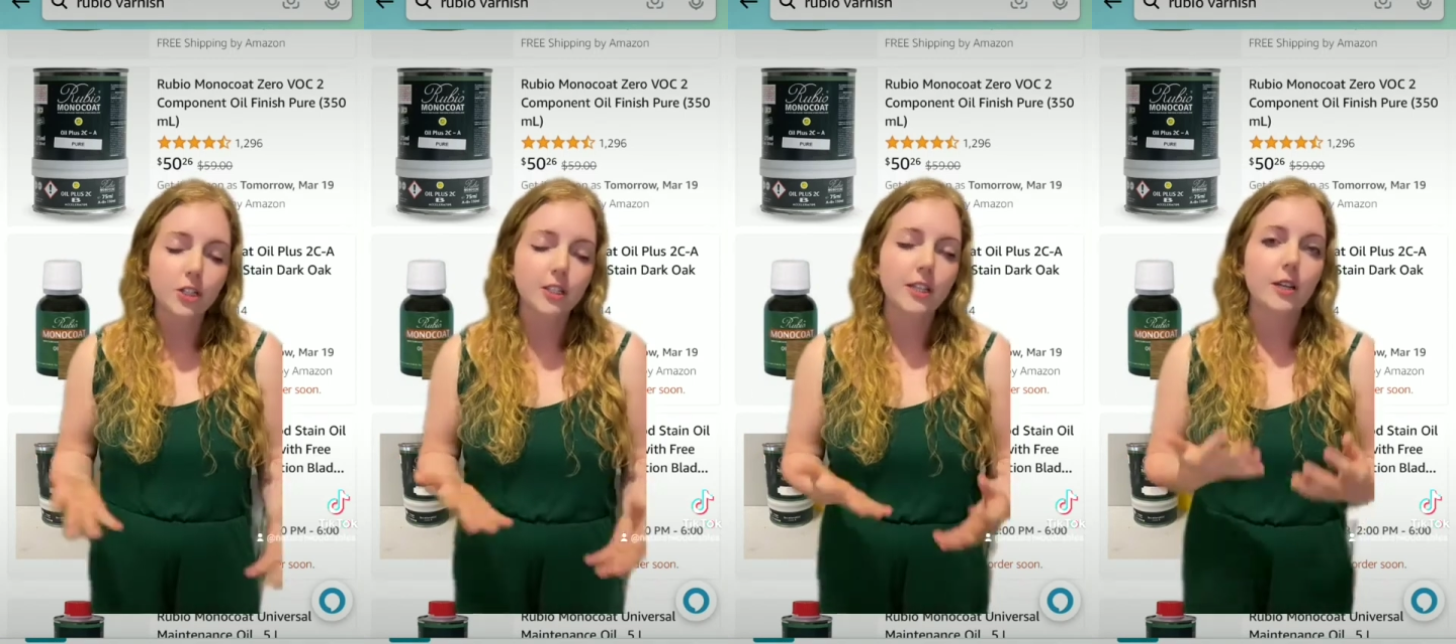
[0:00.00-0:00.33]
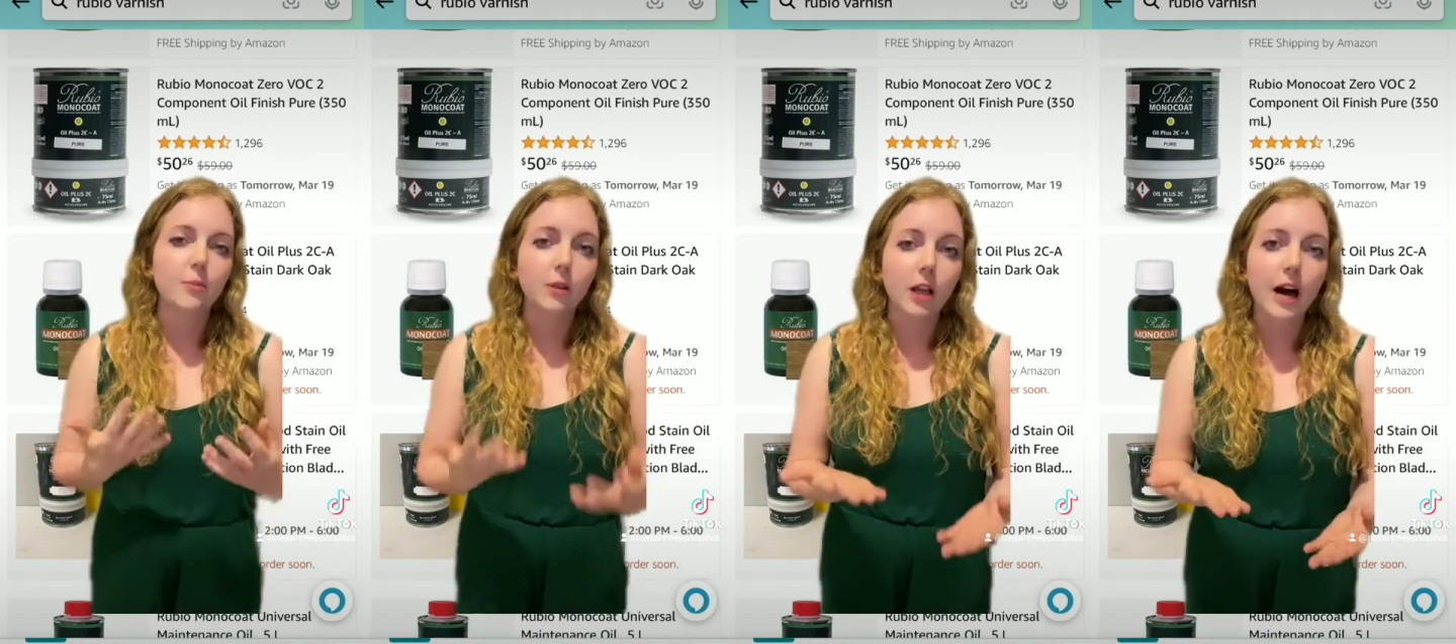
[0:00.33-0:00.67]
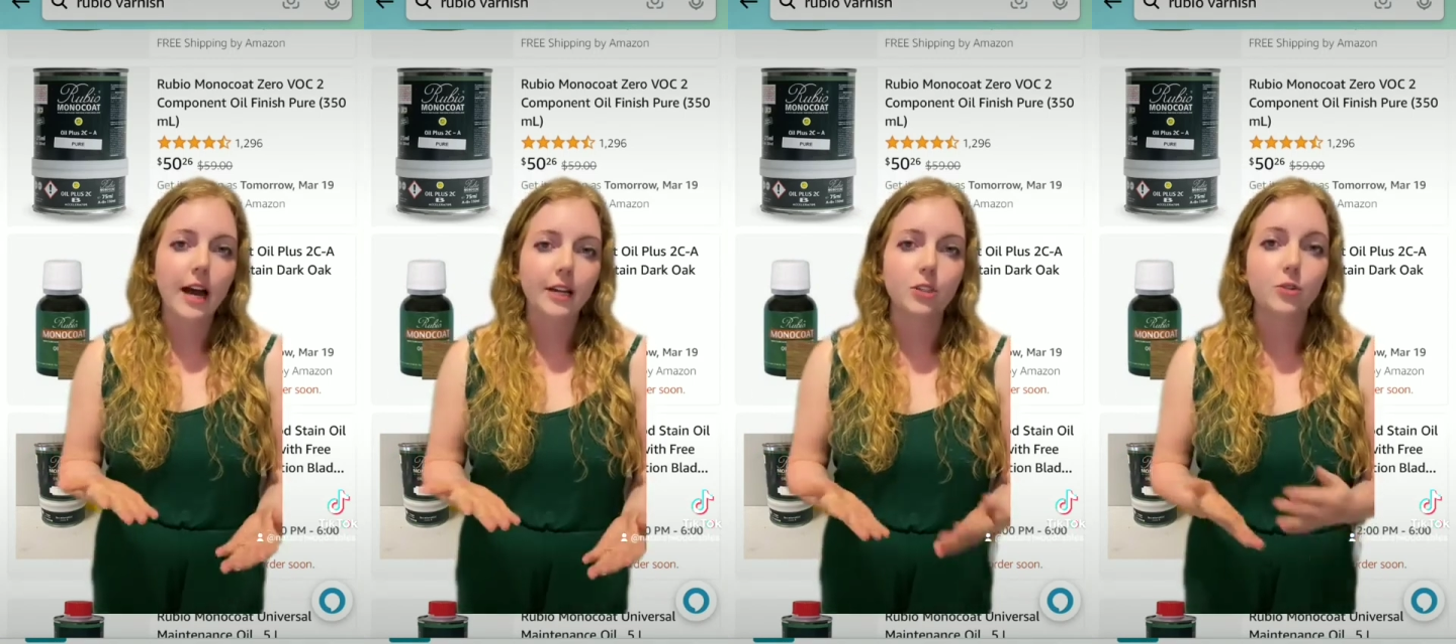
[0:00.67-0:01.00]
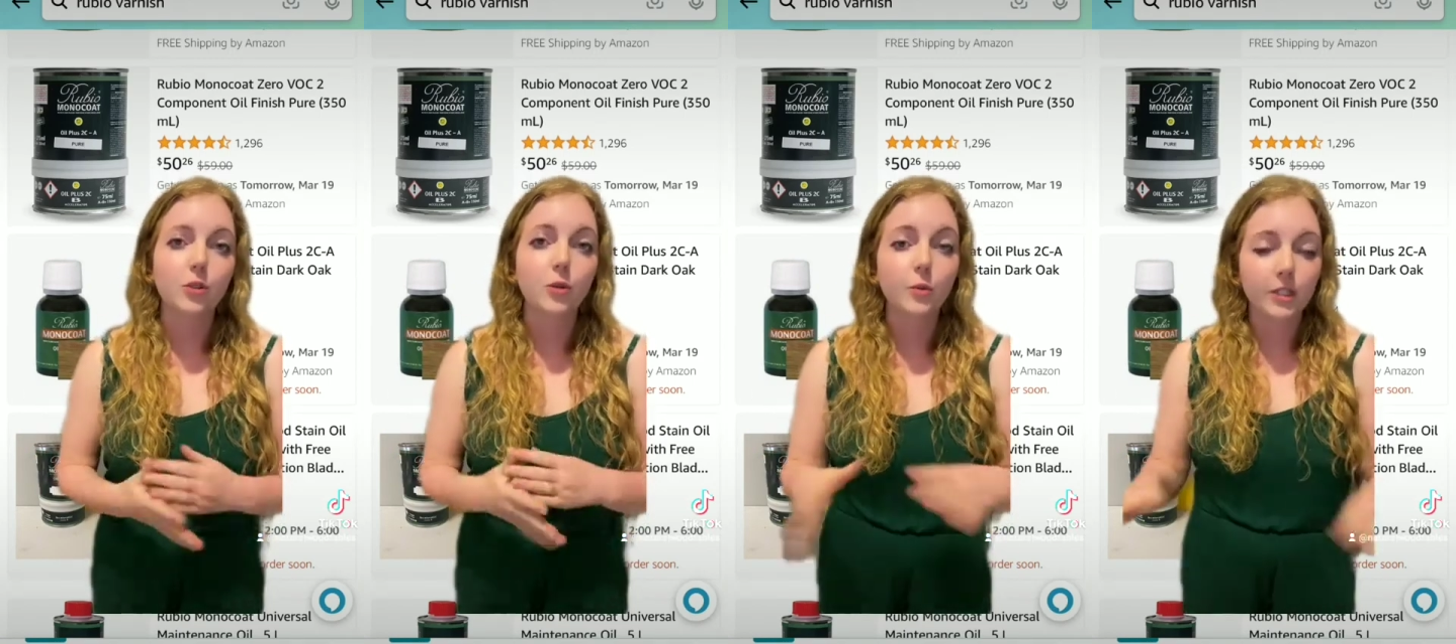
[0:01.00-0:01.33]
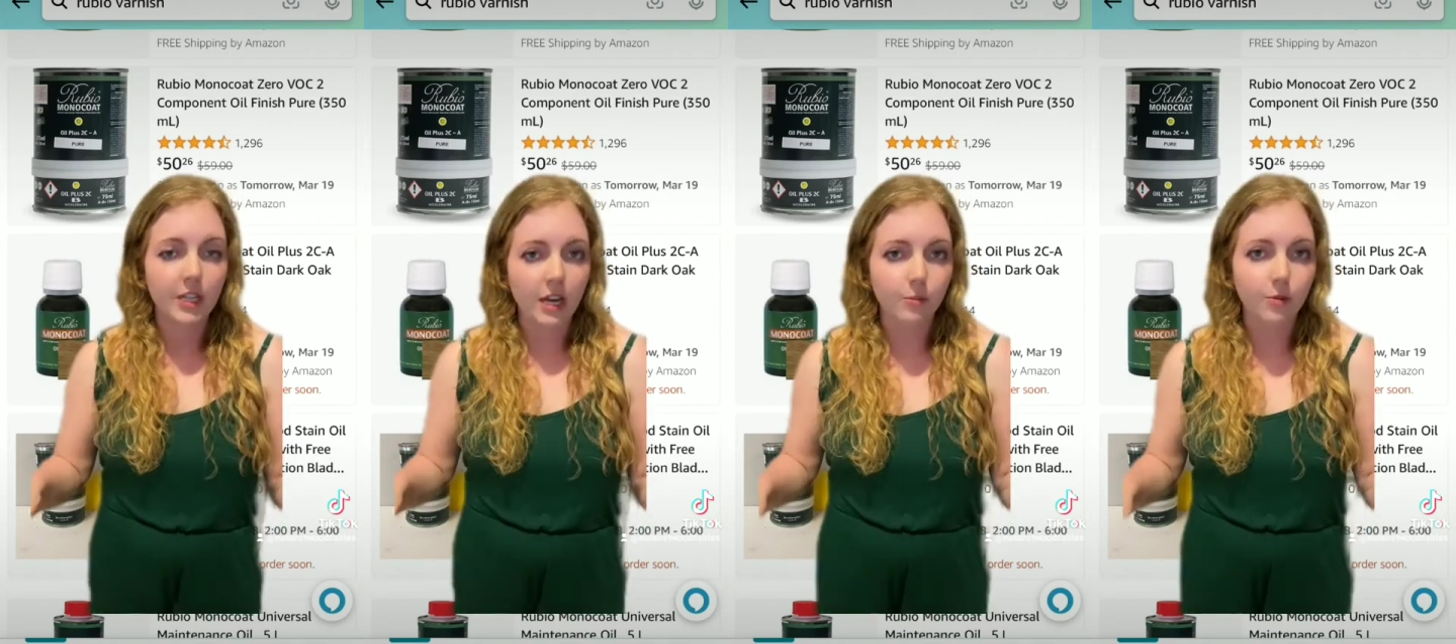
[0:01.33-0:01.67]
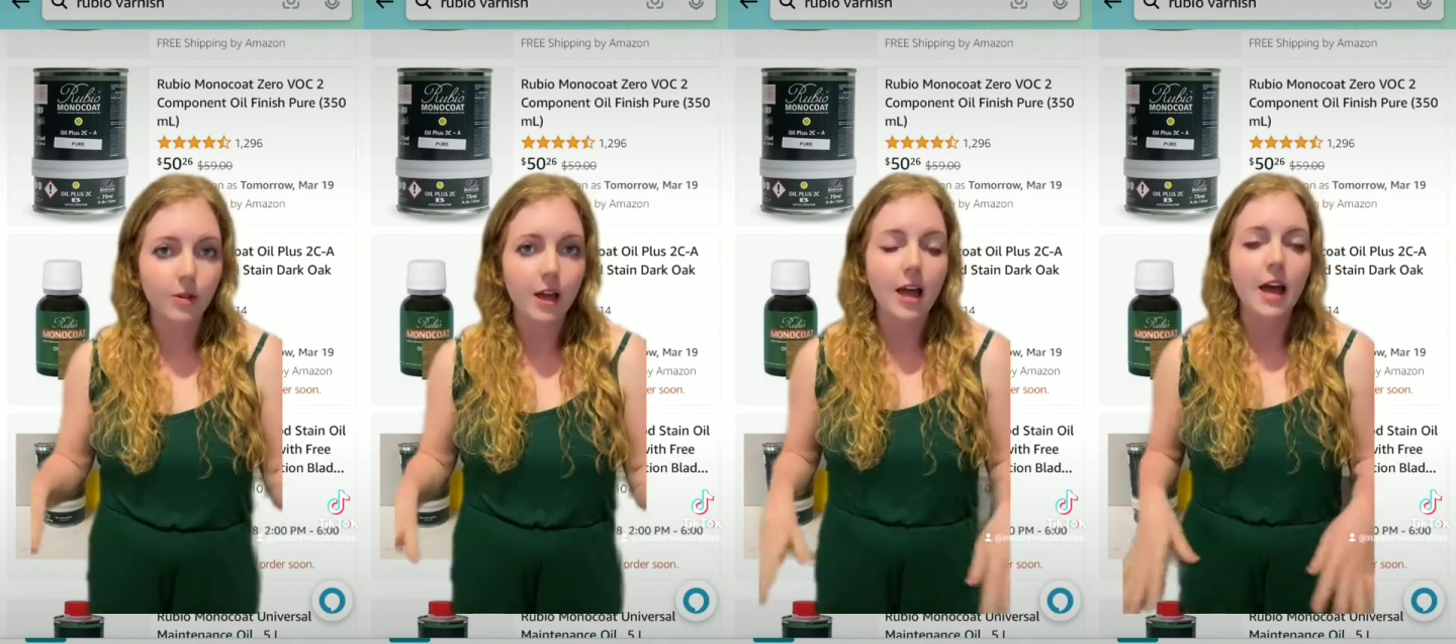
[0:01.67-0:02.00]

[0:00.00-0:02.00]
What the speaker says: is then applied to your wood table,